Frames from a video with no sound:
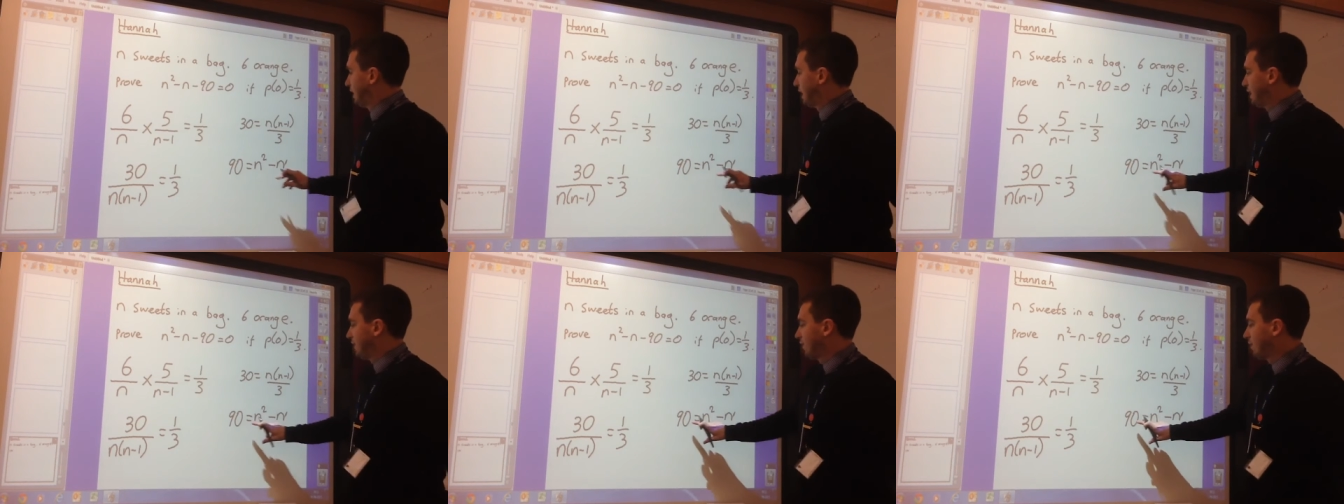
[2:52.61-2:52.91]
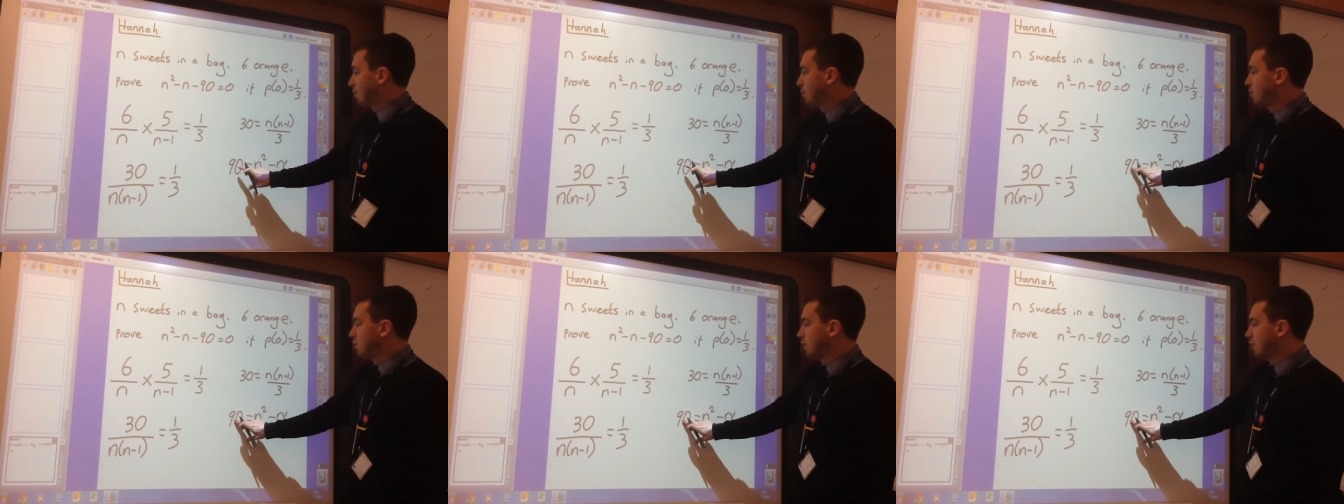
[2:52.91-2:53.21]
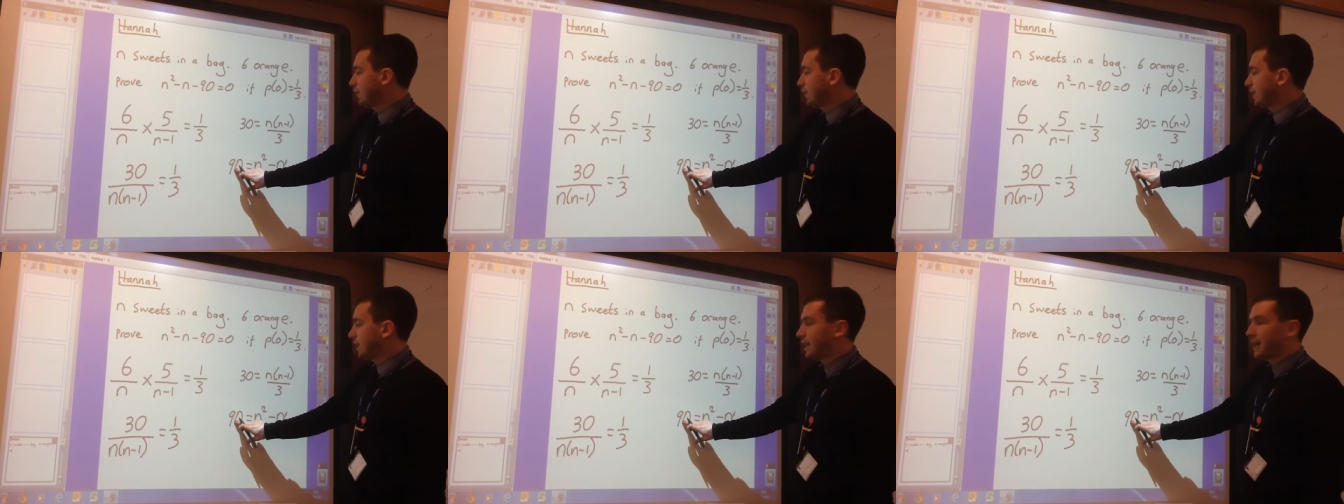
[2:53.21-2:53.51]
If I
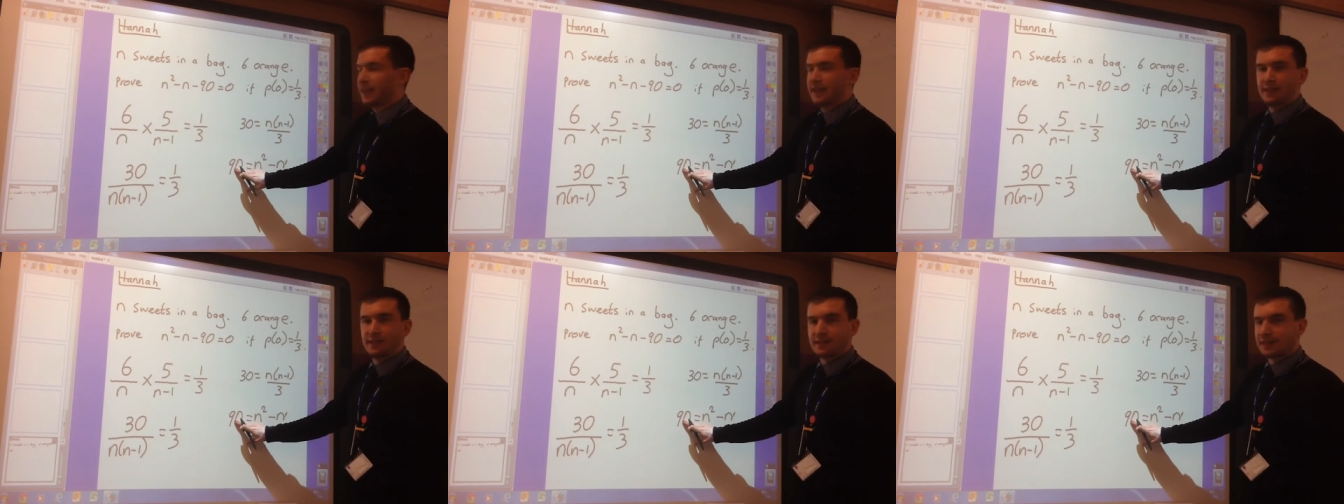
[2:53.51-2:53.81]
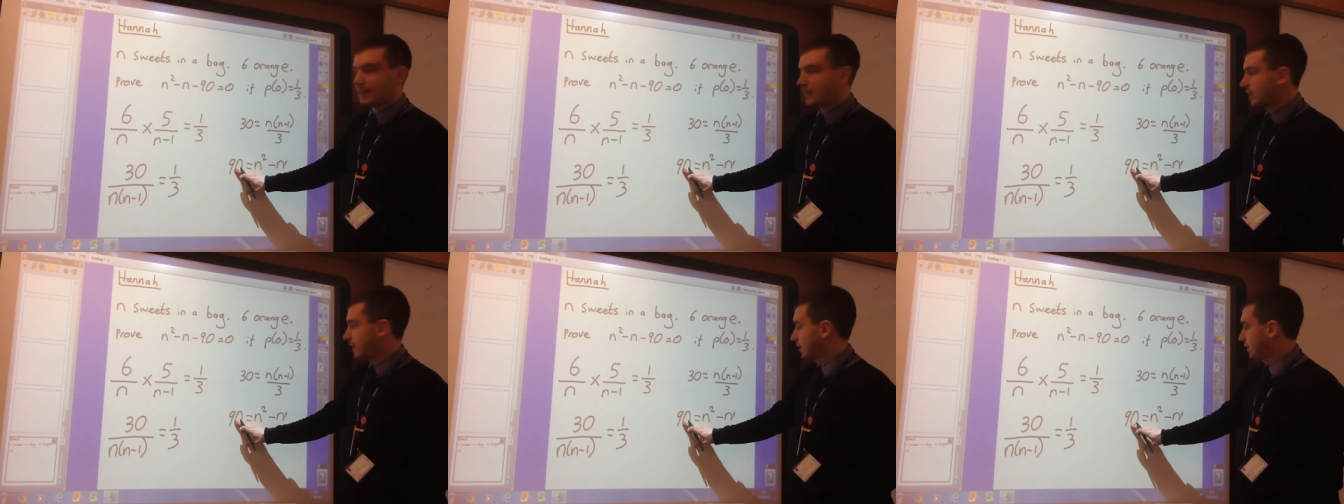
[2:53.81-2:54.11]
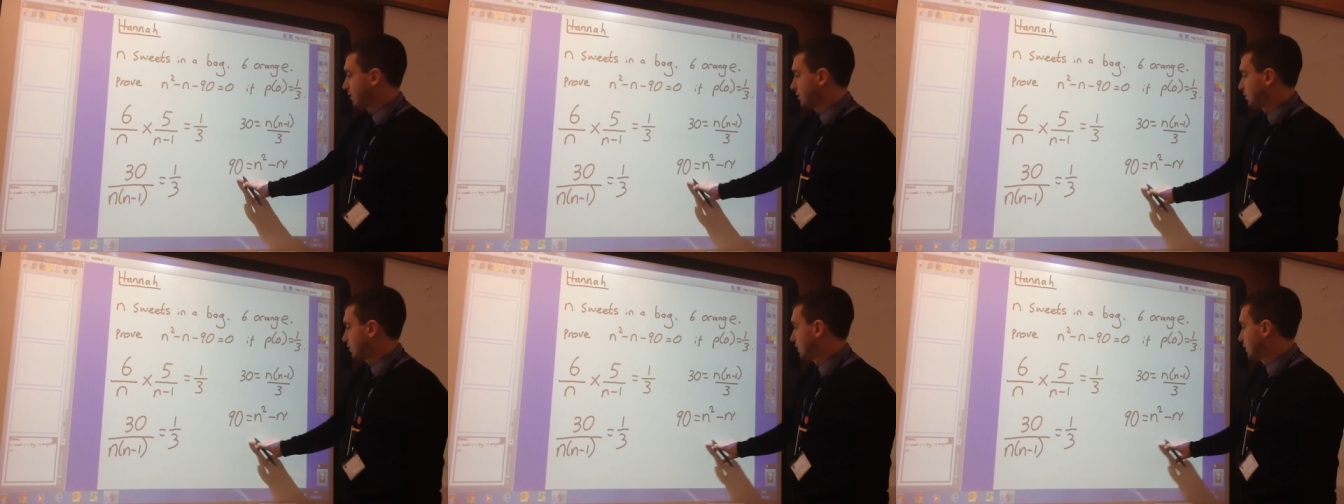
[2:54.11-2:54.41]
move the 90
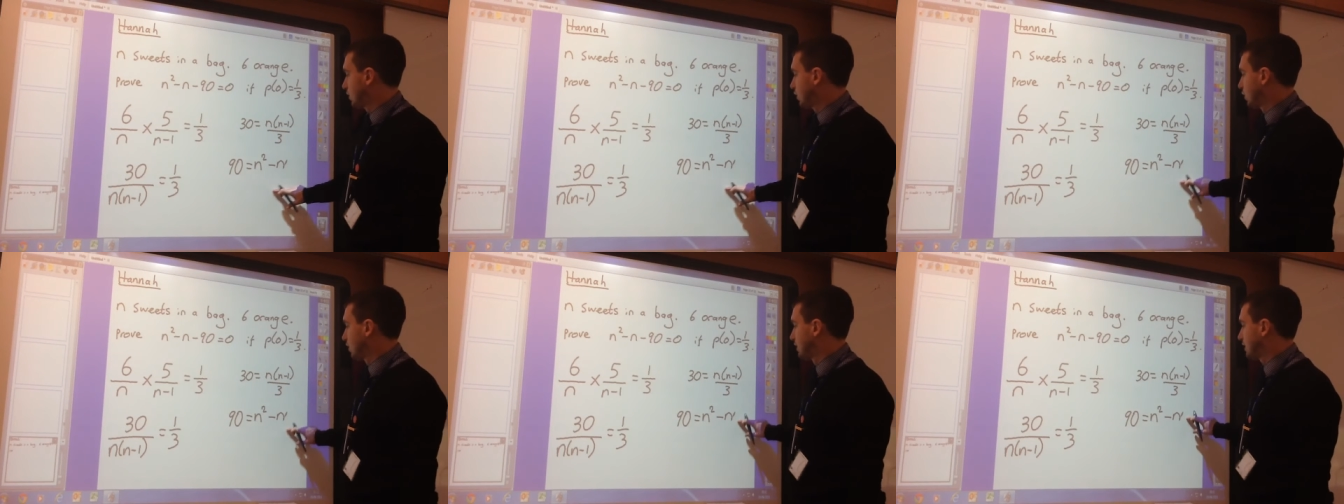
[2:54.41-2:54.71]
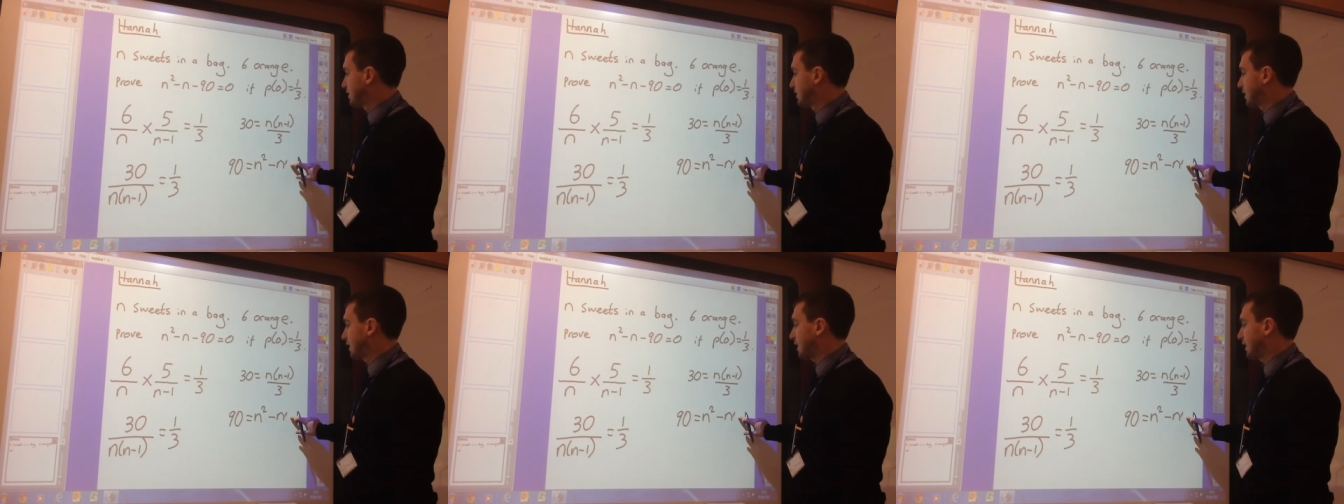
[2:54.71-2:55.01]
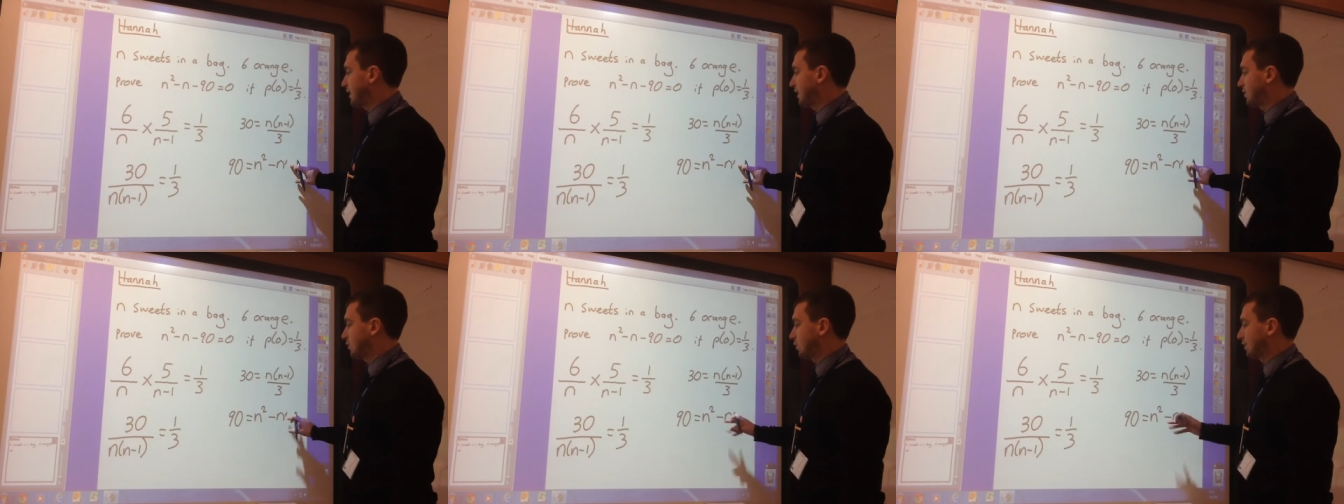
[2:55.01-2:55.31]
to the other
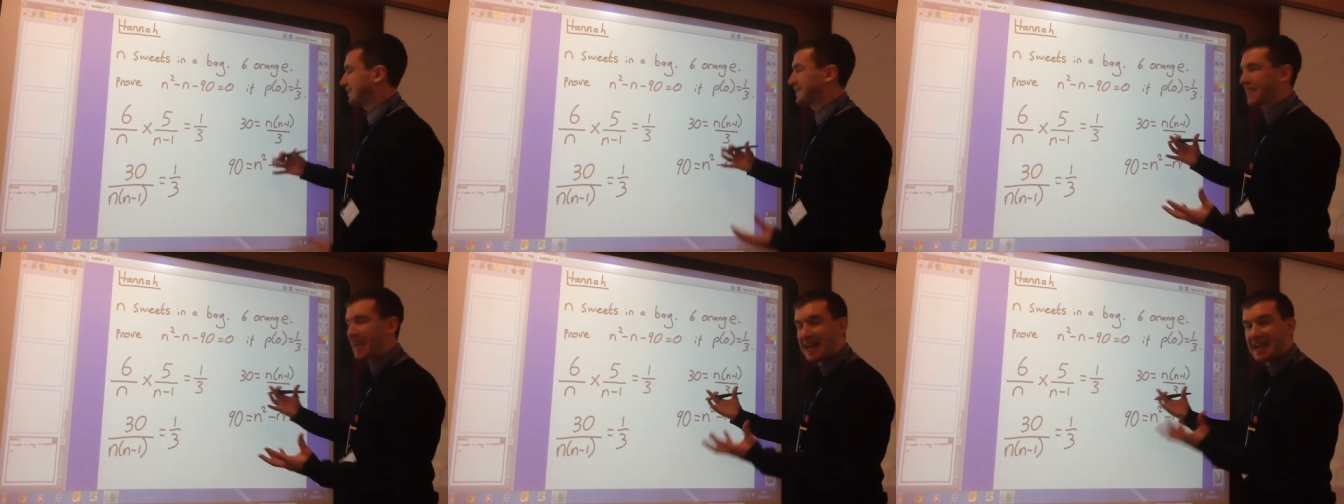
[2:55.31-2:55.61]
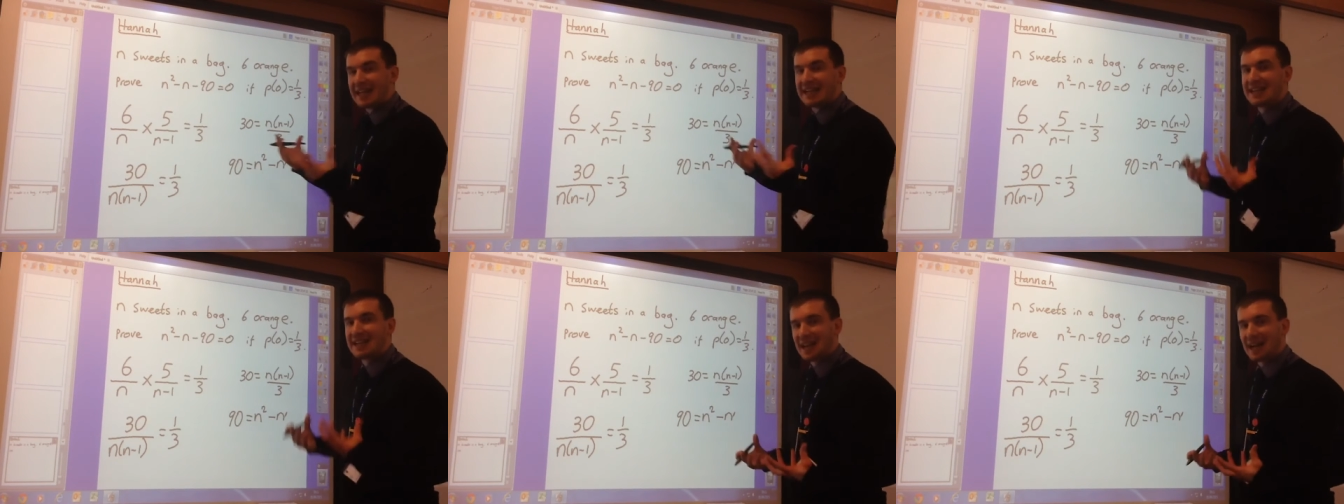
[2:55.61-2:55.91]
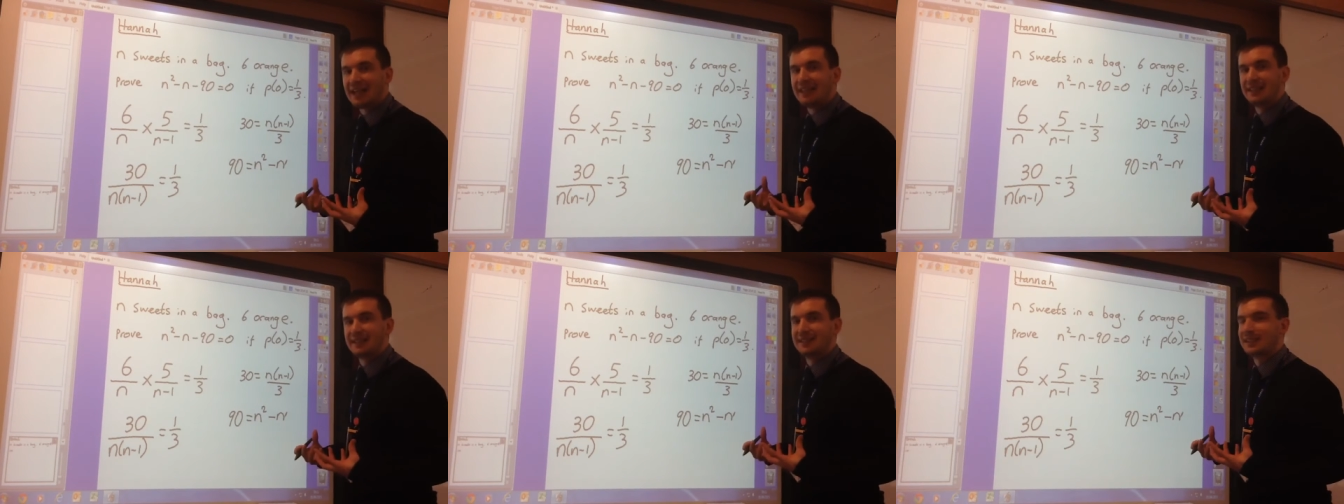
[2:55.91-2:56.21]
side, so I take
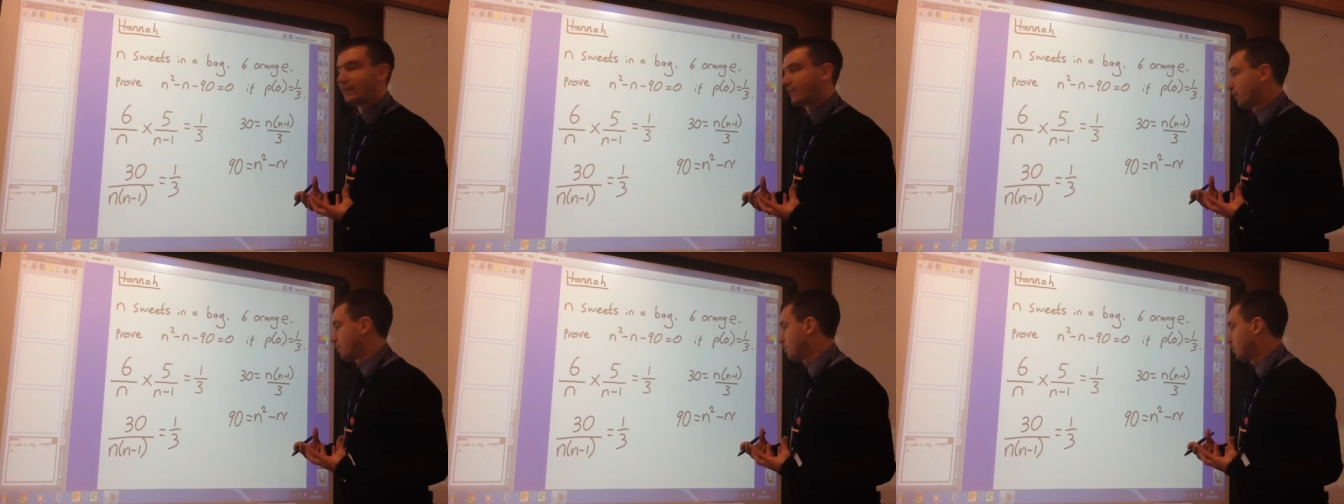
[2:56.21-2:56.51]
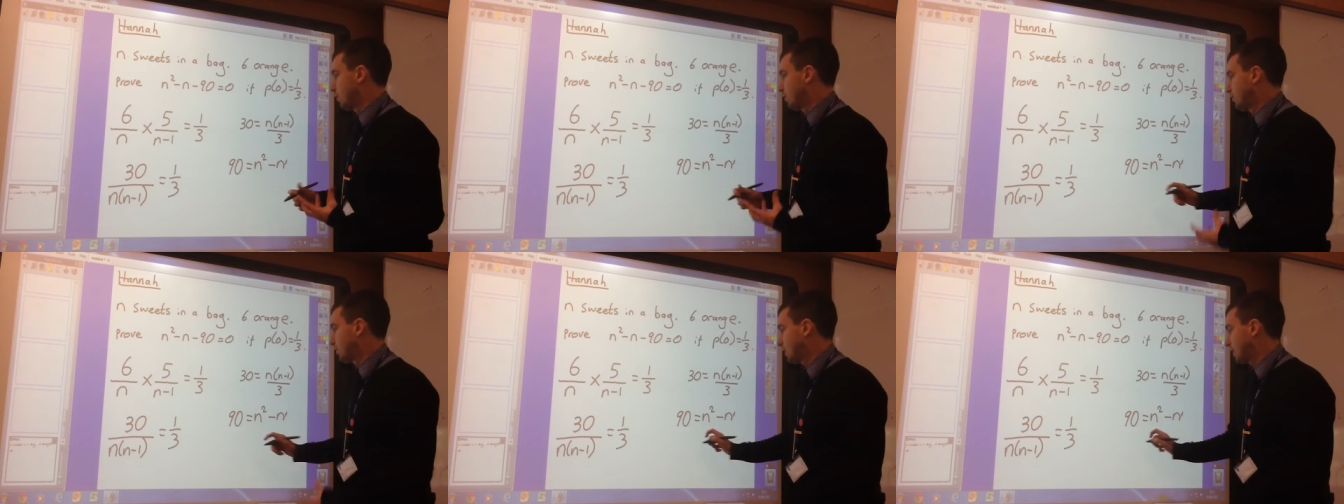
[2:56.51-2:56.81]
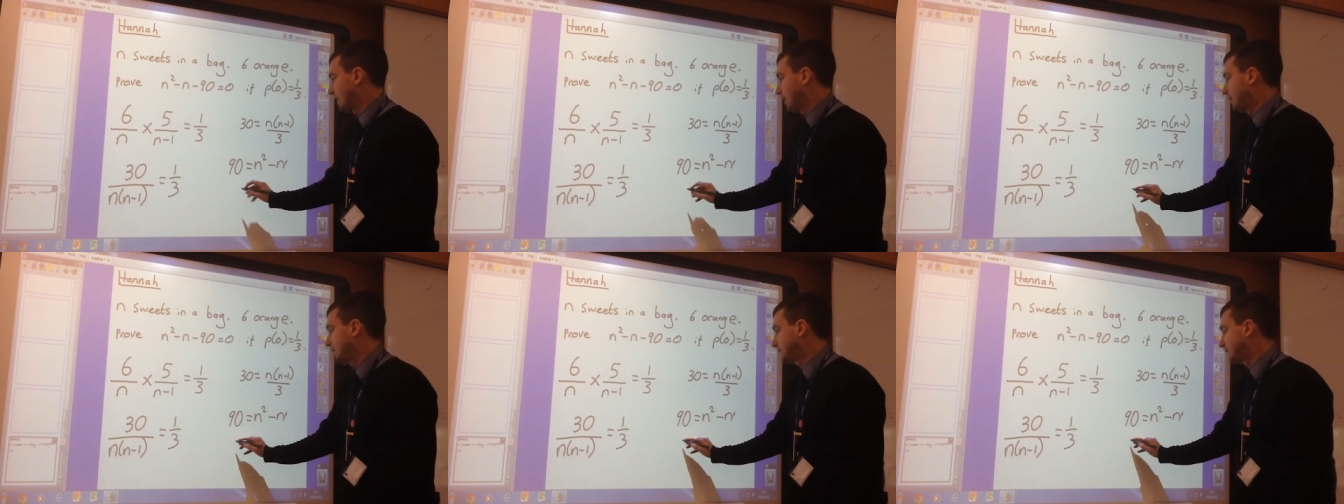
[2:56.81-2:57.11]
90 from both
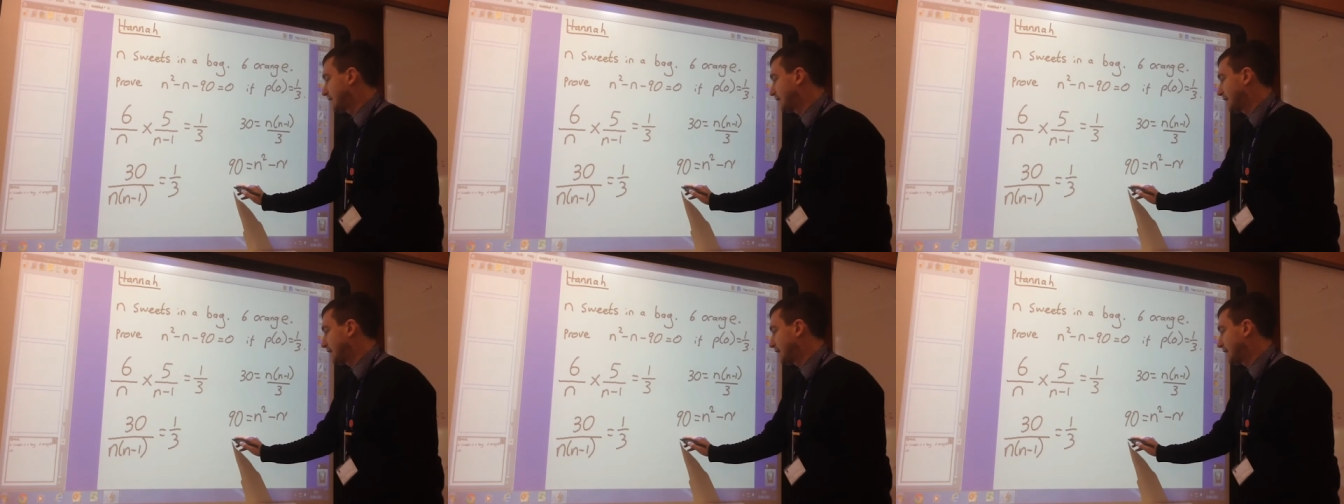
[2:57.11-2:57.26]
sides,